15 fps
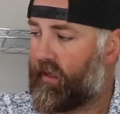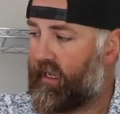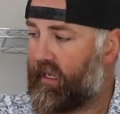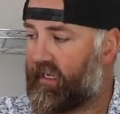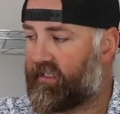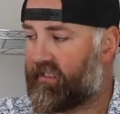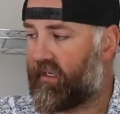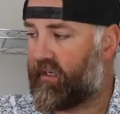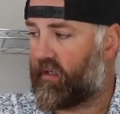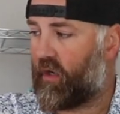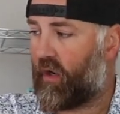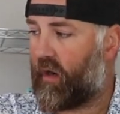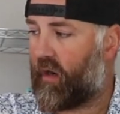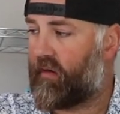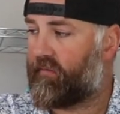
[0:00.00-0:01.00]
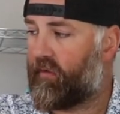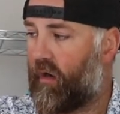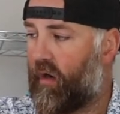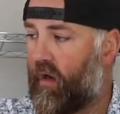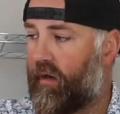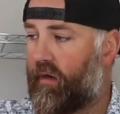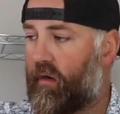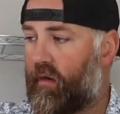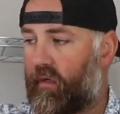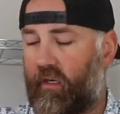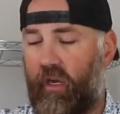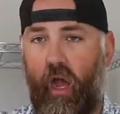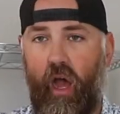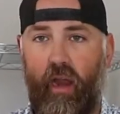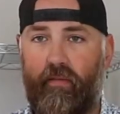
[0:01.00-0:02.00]
easy to carve on,
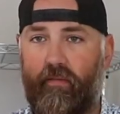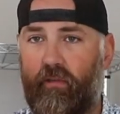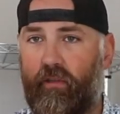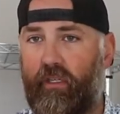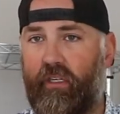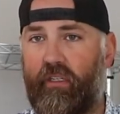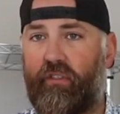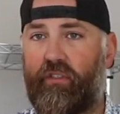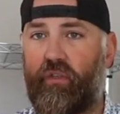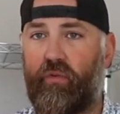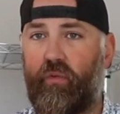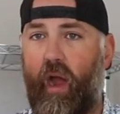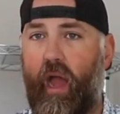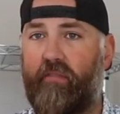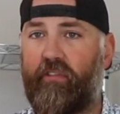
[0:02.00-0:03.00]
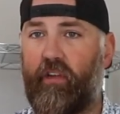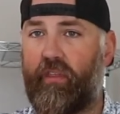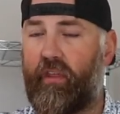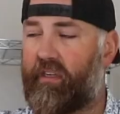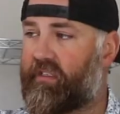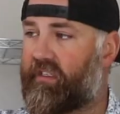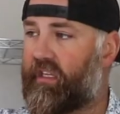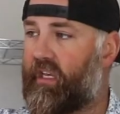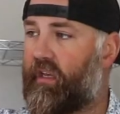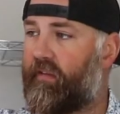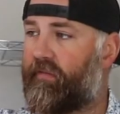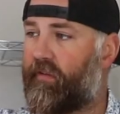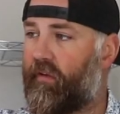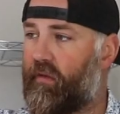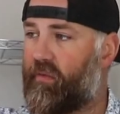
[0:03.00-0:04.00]
kind of really a do everything ski
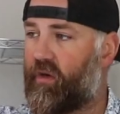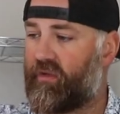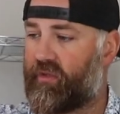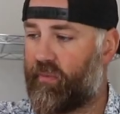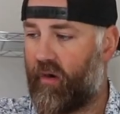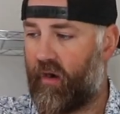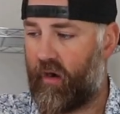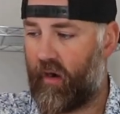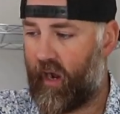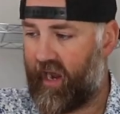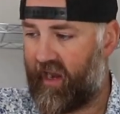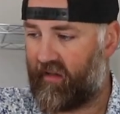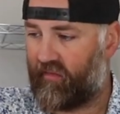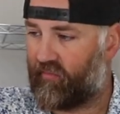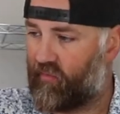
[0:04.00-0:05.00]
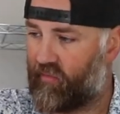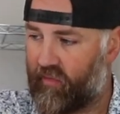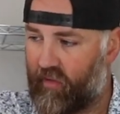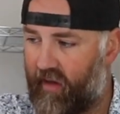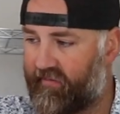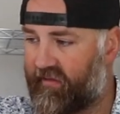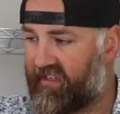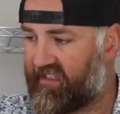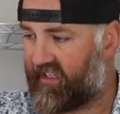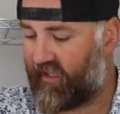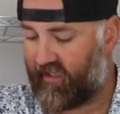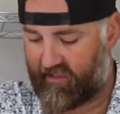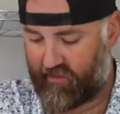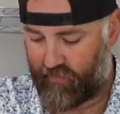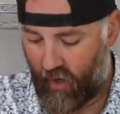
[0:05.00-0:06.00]
for the most part. I love this ski.
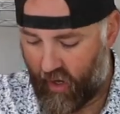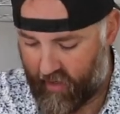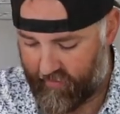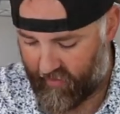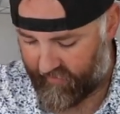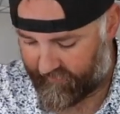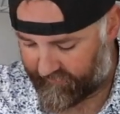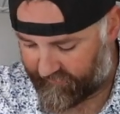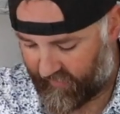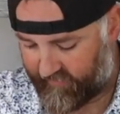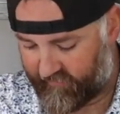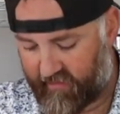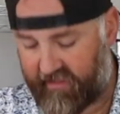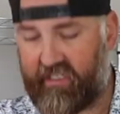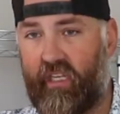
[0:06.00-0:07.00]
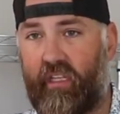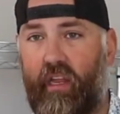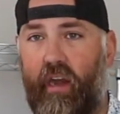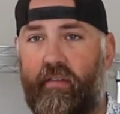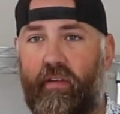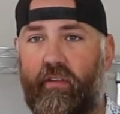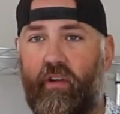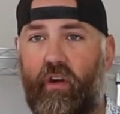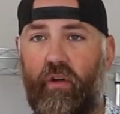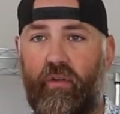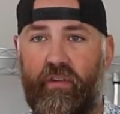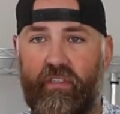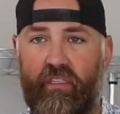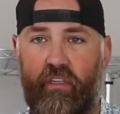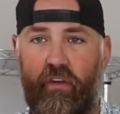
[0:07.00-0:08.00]
This is probably my favorite ski that I've ever owned,
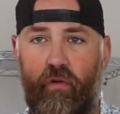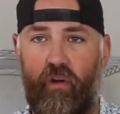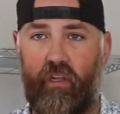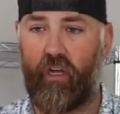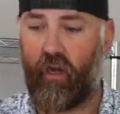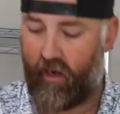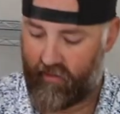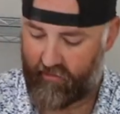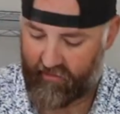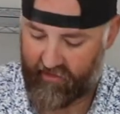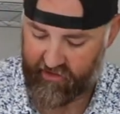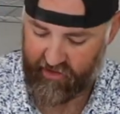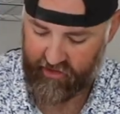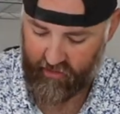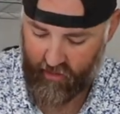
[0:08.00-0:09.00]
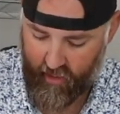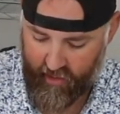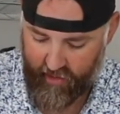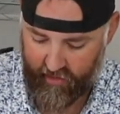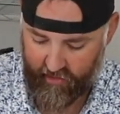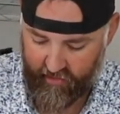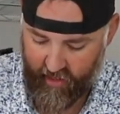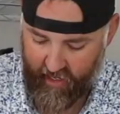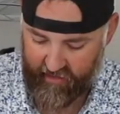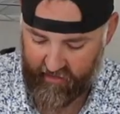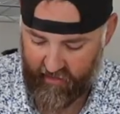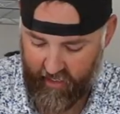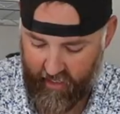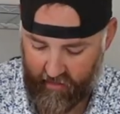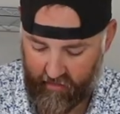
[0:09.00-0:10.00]
is the Nordica Unleashed
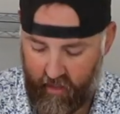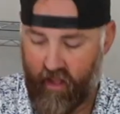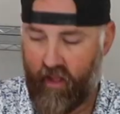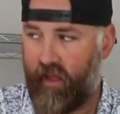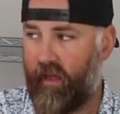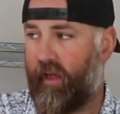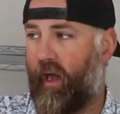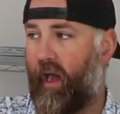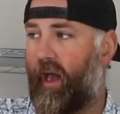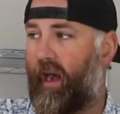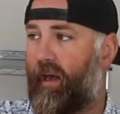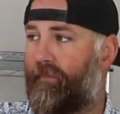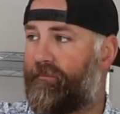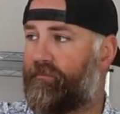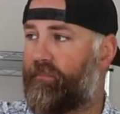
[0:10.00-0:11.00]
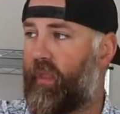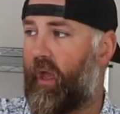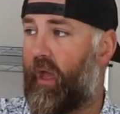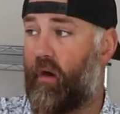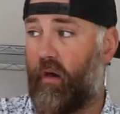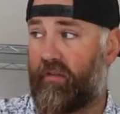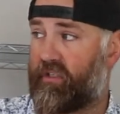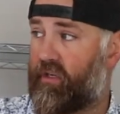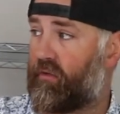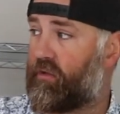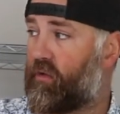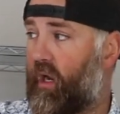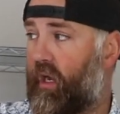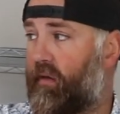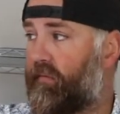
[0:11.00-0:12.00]
98. And also
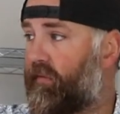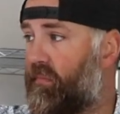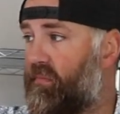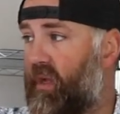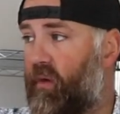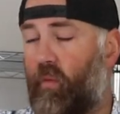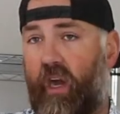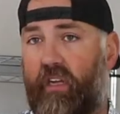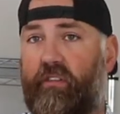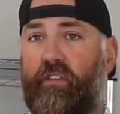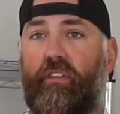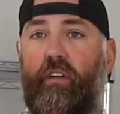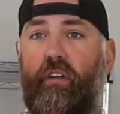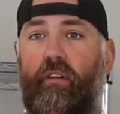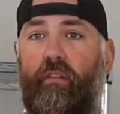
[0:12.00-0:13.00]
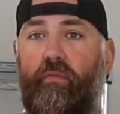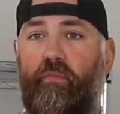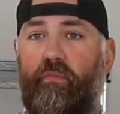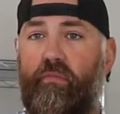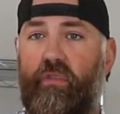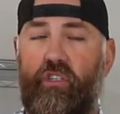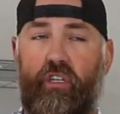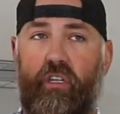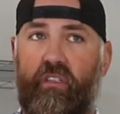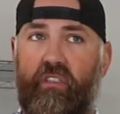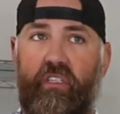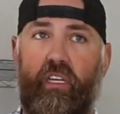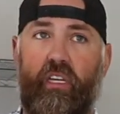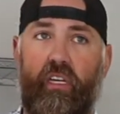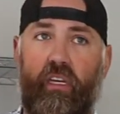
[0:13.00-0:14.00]
great for Midwestern Michigan
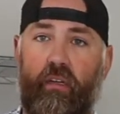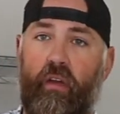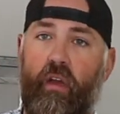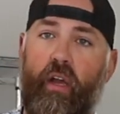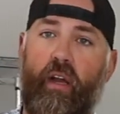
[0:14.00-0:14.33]
skiing.